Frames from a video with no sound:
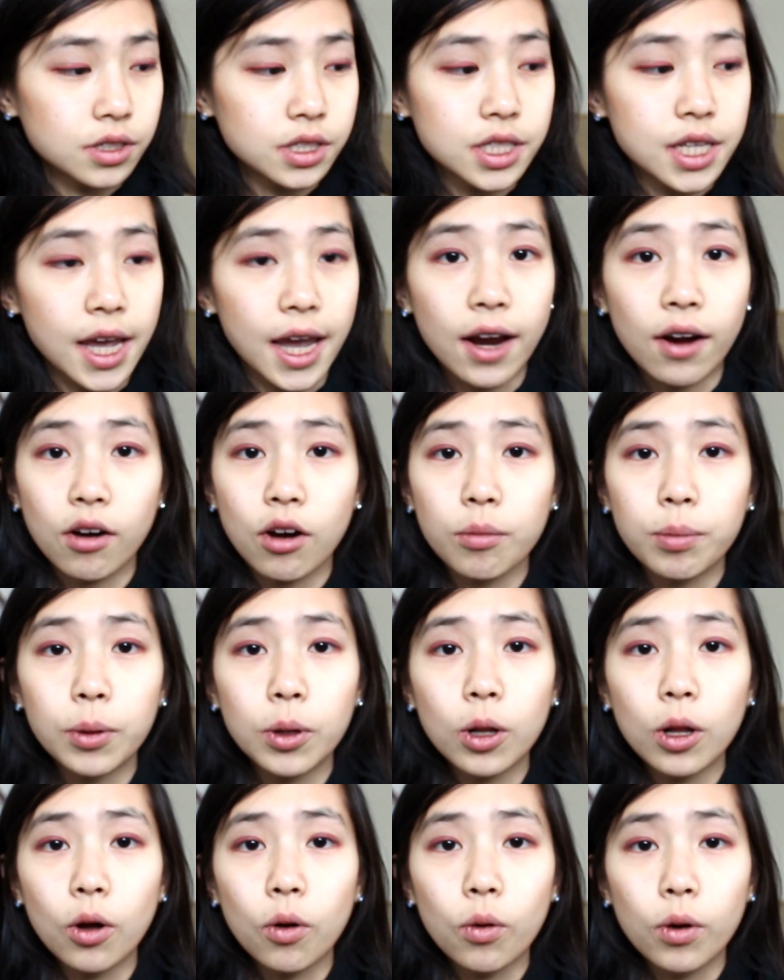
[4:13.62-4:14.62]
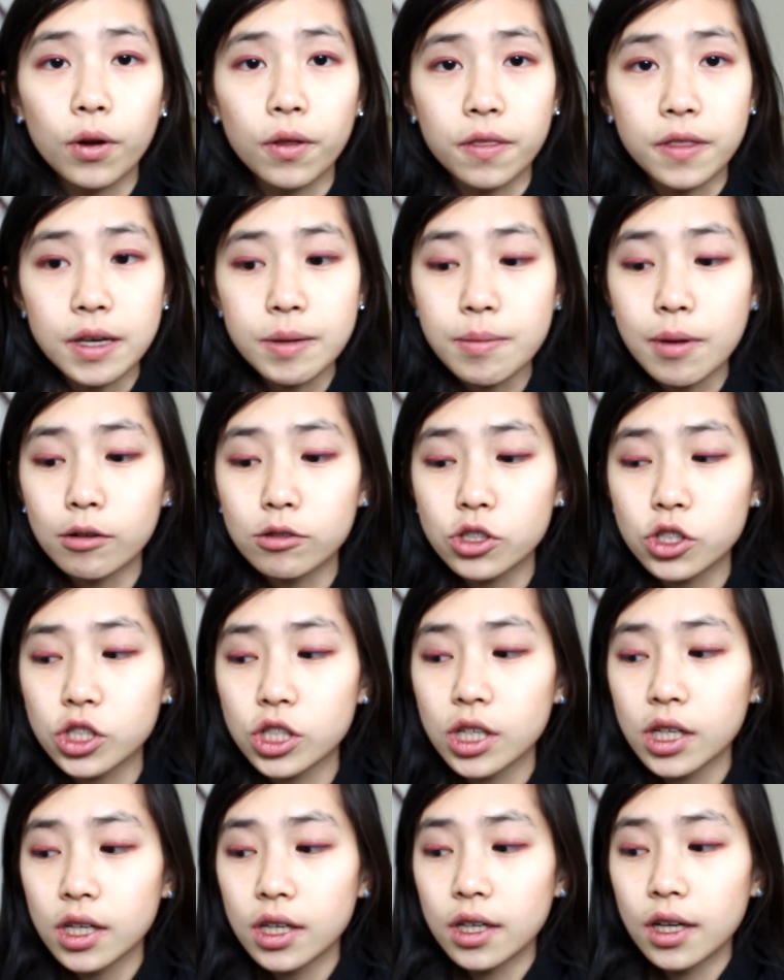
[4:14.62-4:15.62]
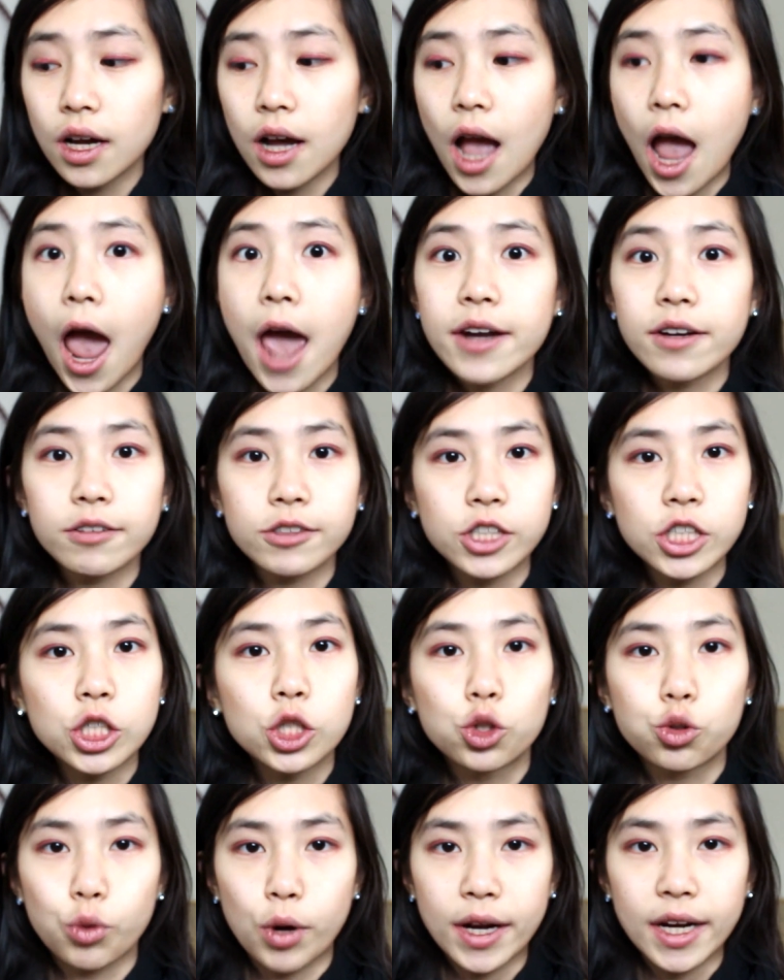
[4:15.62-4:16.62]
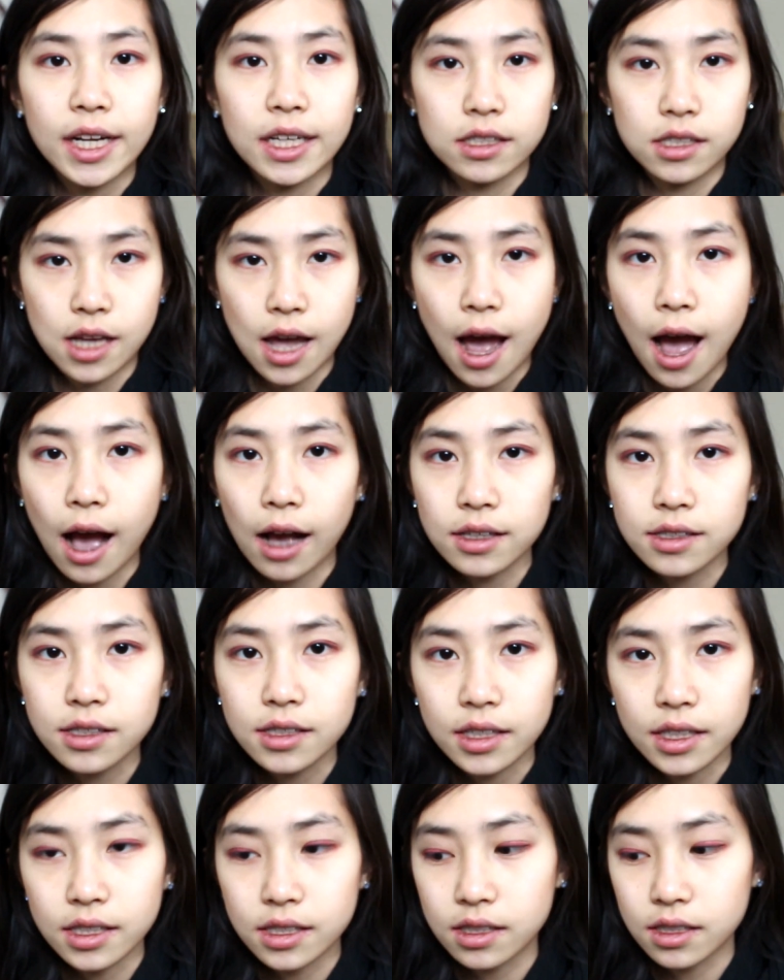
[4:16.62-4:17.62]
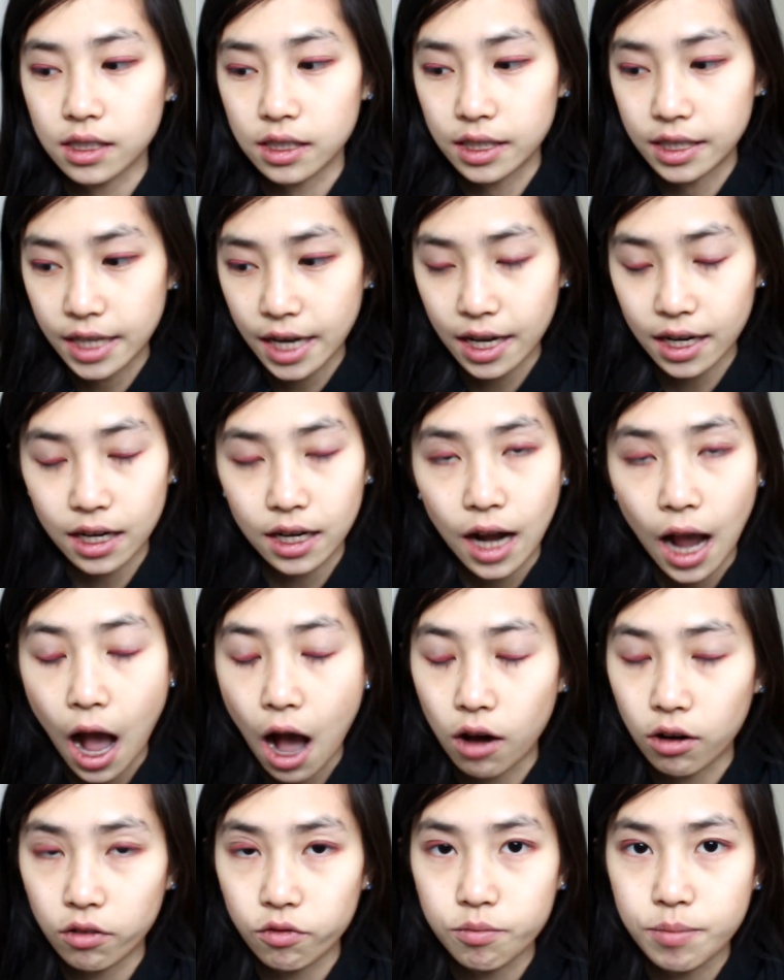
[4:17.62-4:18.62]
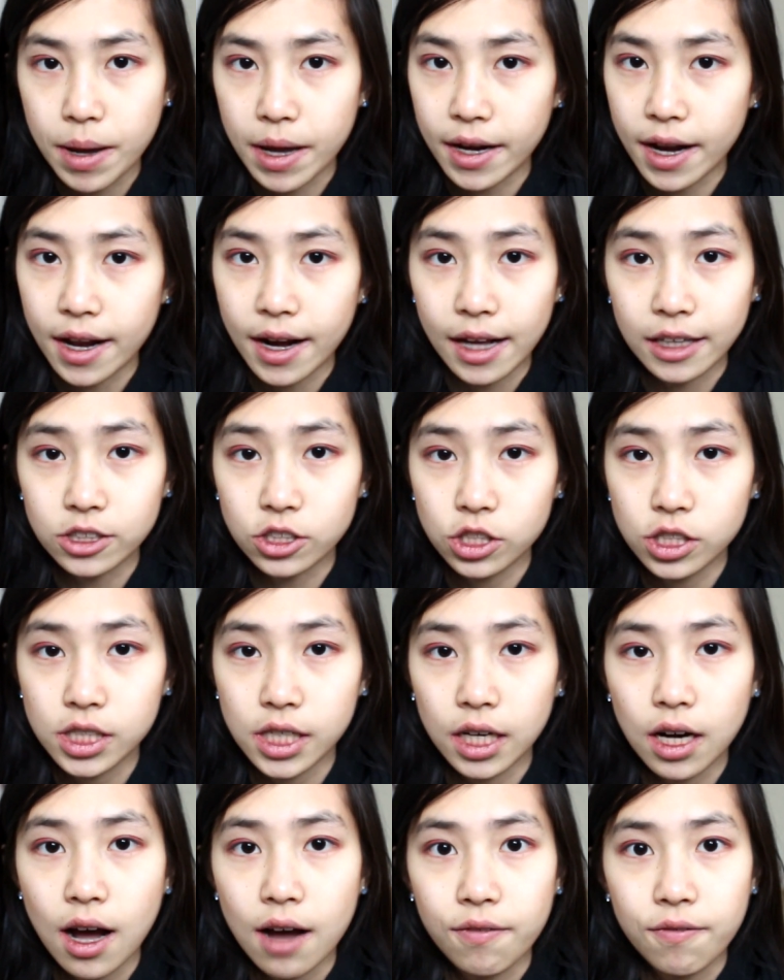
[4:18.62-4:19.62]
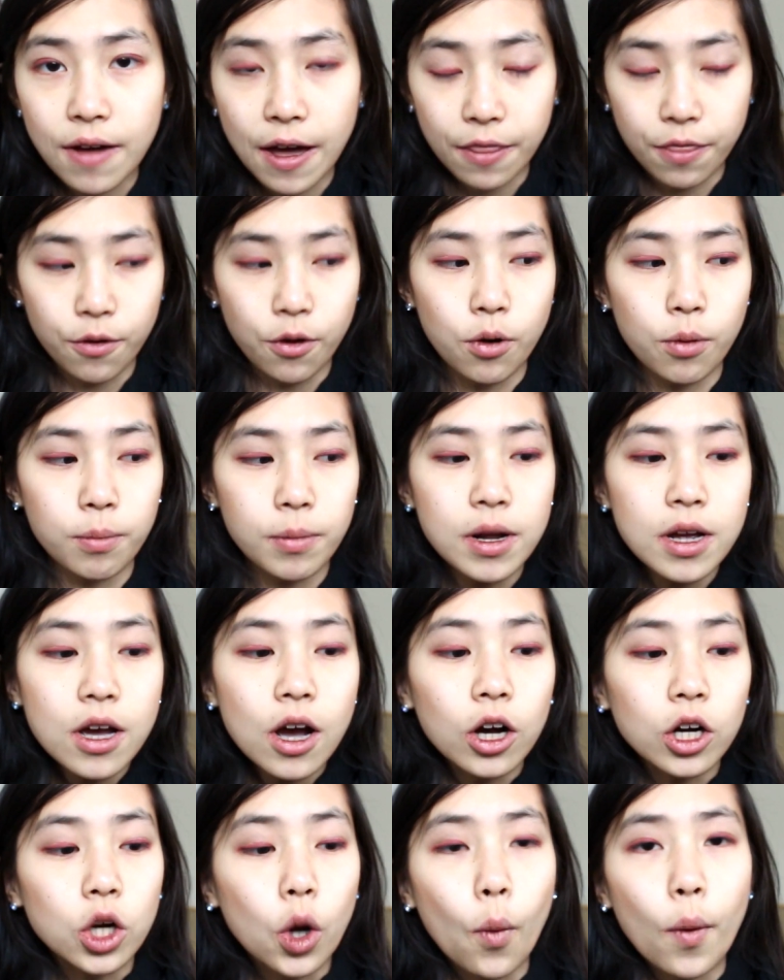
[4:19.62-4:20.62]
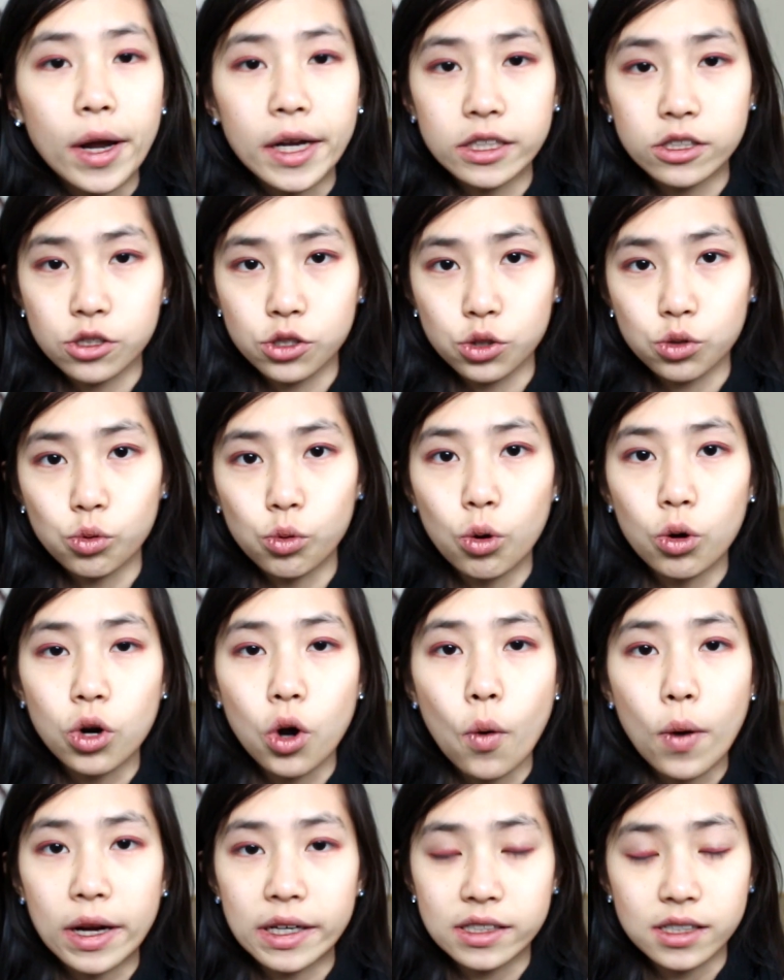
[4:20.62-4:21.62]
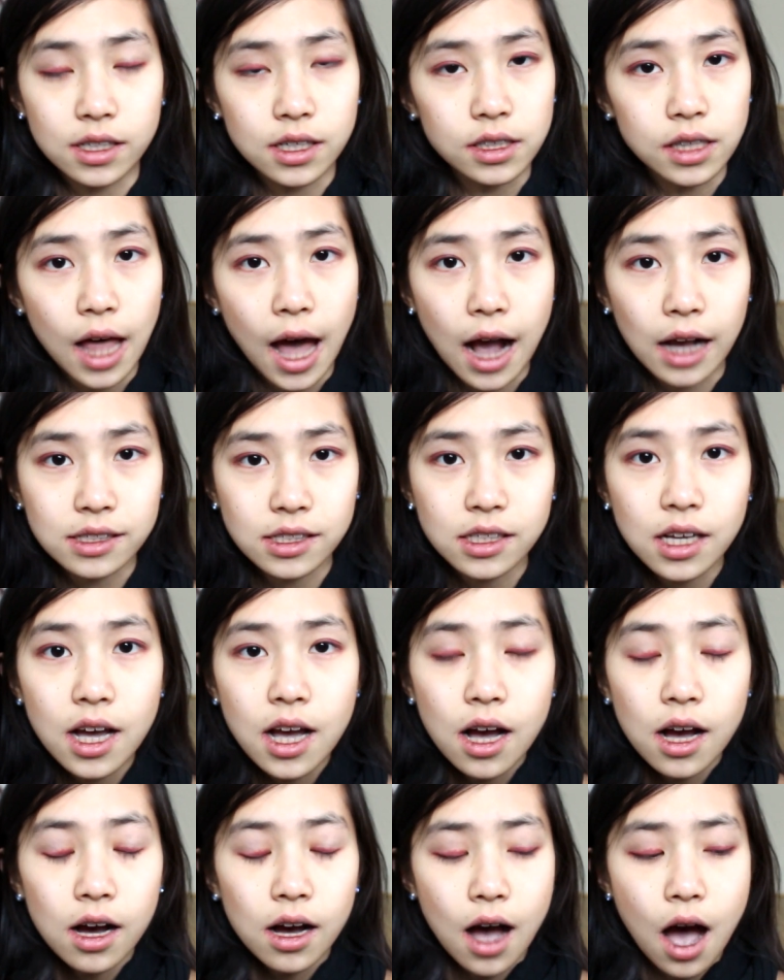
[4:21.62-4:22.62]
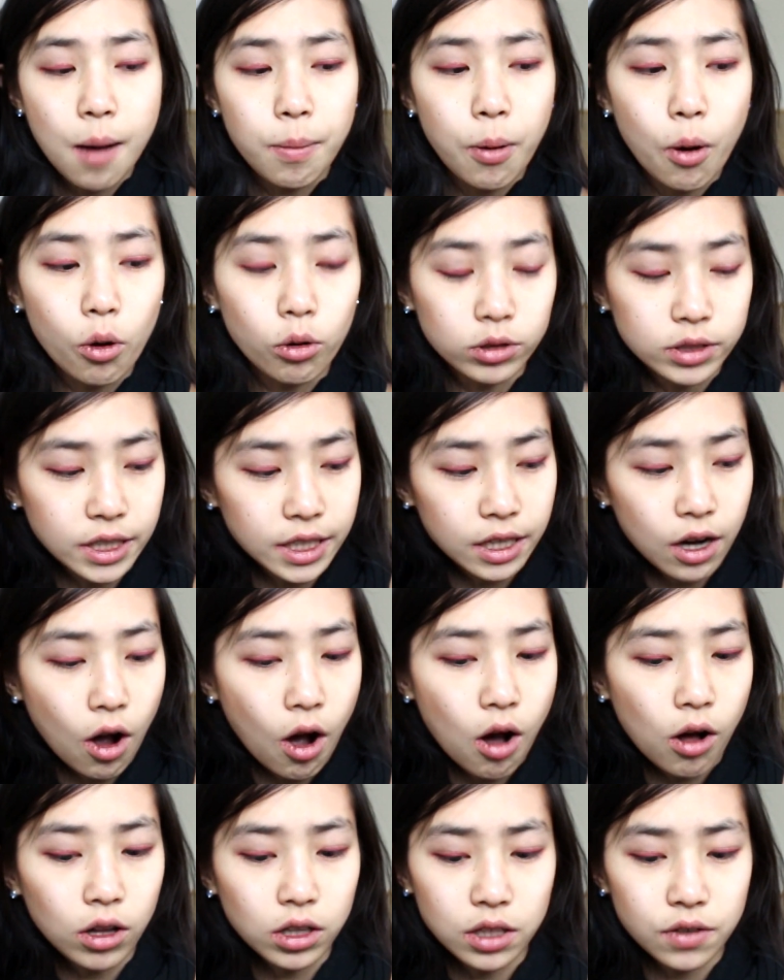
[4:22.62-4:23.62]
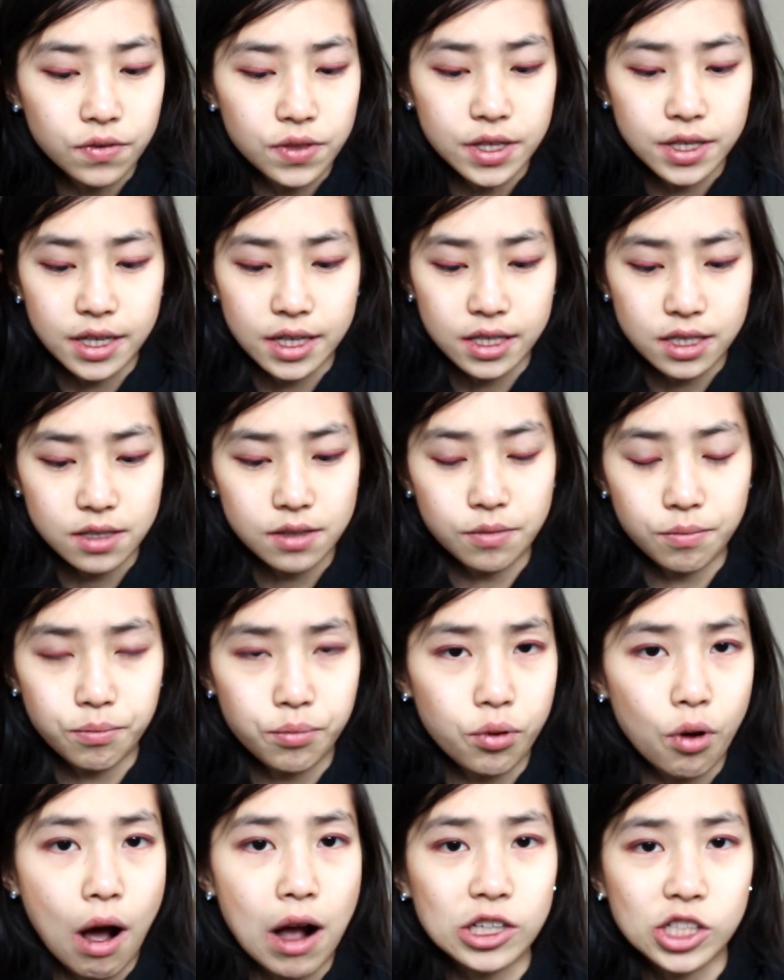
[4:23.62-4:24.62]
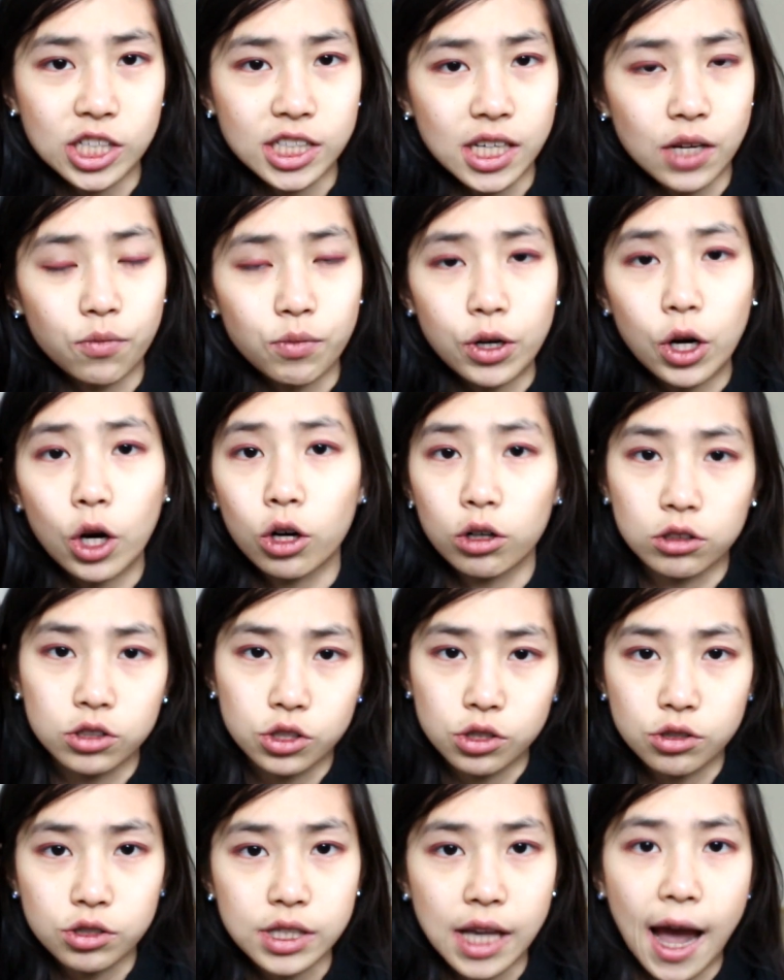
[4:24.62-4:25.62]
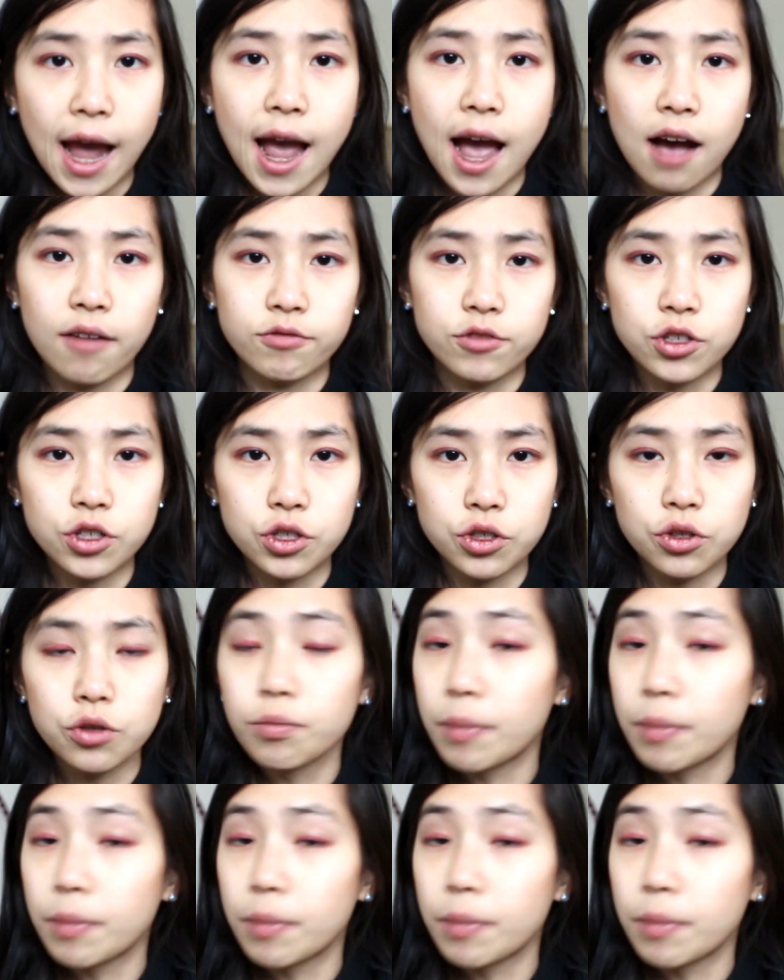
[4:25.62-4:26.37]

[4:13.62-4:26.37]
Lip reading: terrible or the most energy draining task is getting out of bed, and I just cannot fathom going to school, going to class, upholding all of these projects and rehearsals I have to do.